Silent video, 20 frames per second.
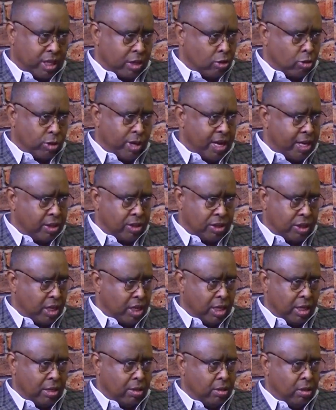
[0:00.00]

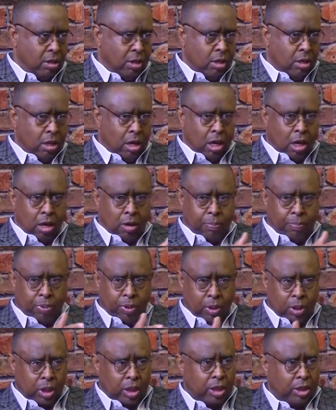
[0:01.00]
transcend
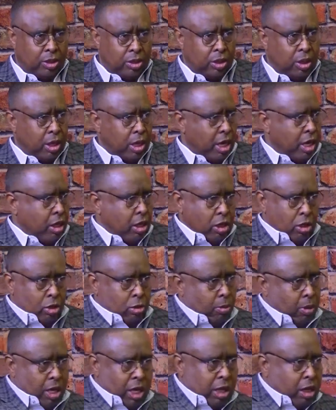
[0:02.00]
police.
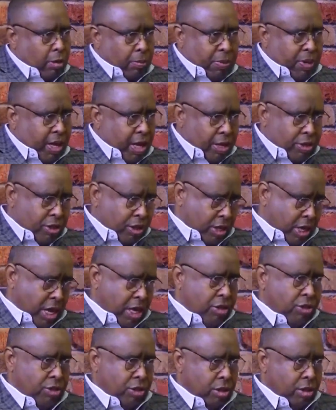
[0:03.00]
It could be
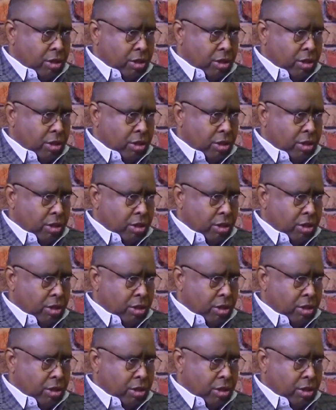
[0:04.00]
education.